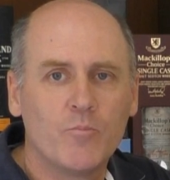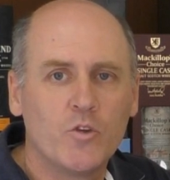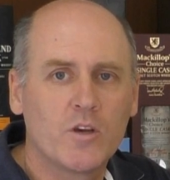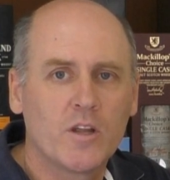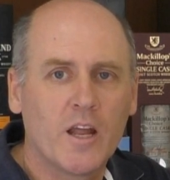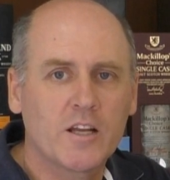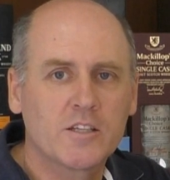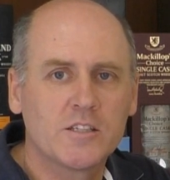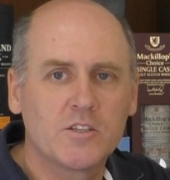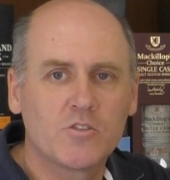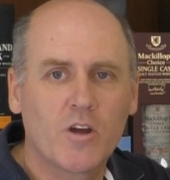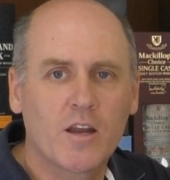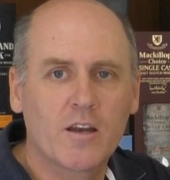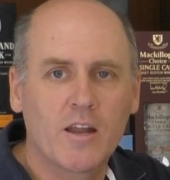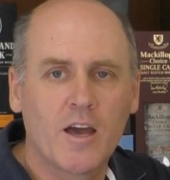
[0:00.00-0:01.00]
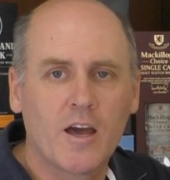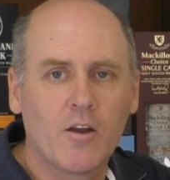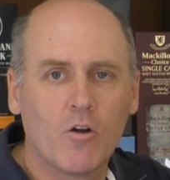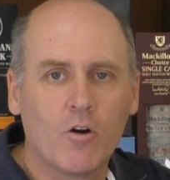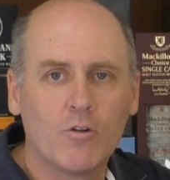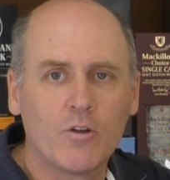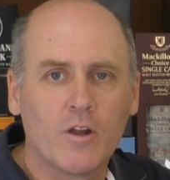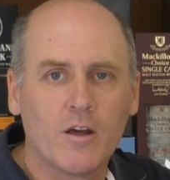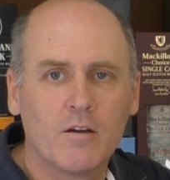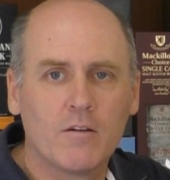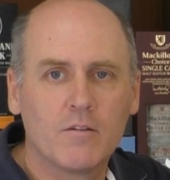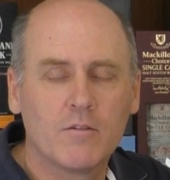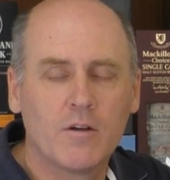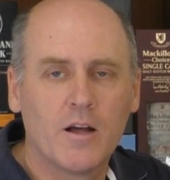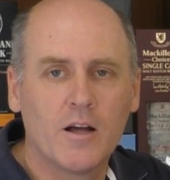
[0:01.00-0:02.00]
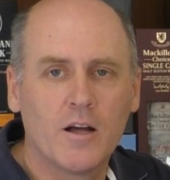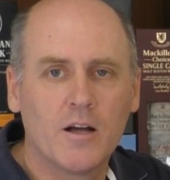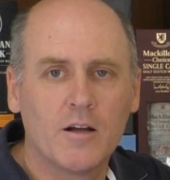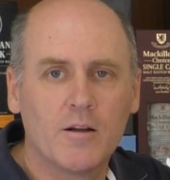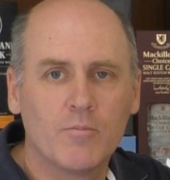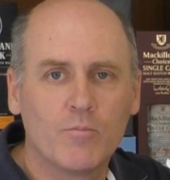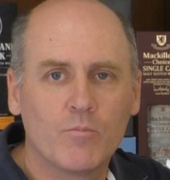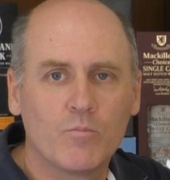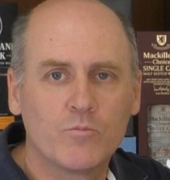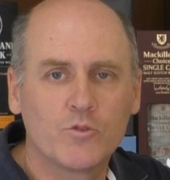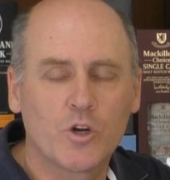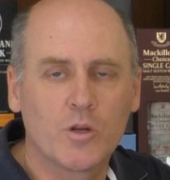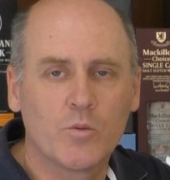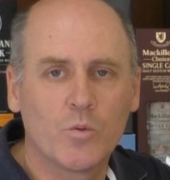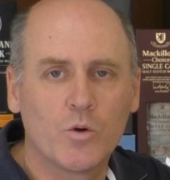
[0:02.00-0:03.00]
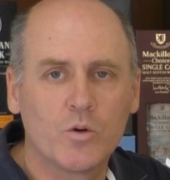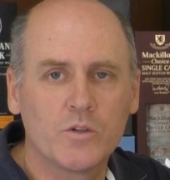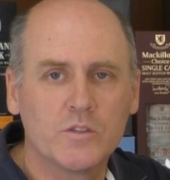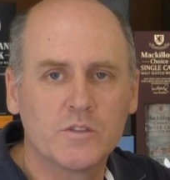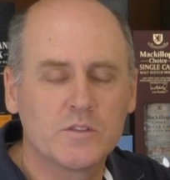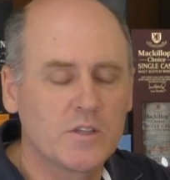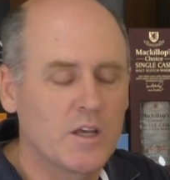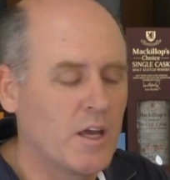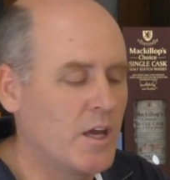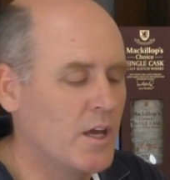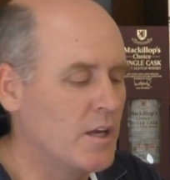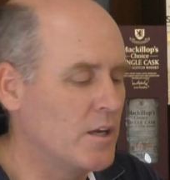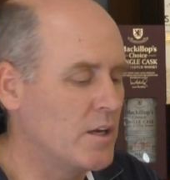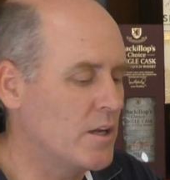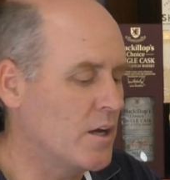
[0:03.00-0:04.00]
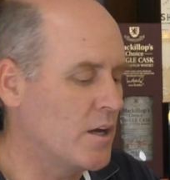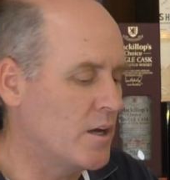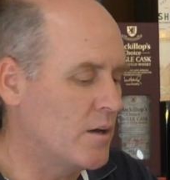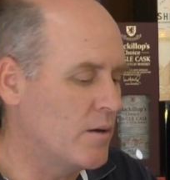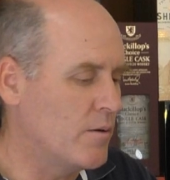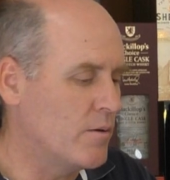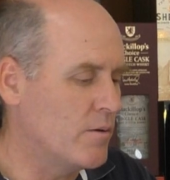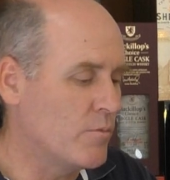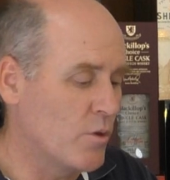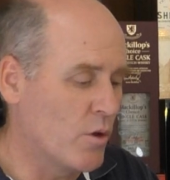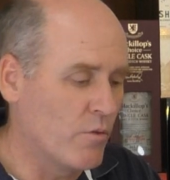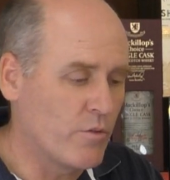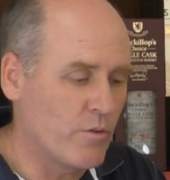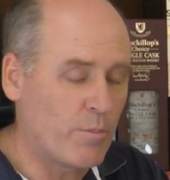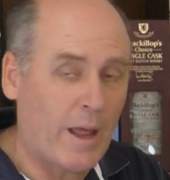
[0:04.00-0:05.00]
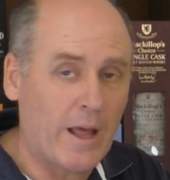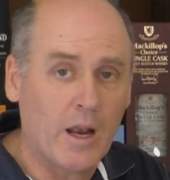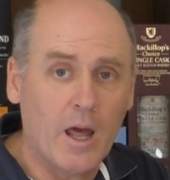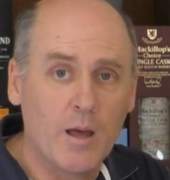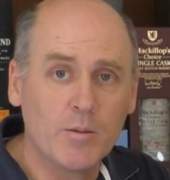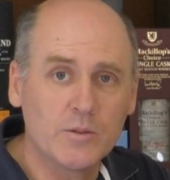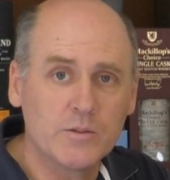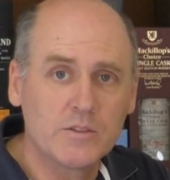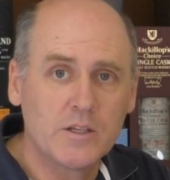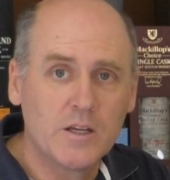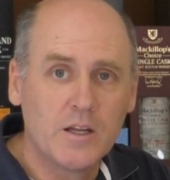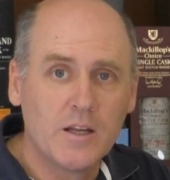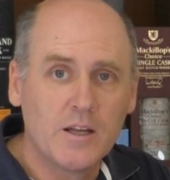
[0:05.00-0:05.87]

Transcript: you can actually track down older Johnnie Walkers and of the Black Labels,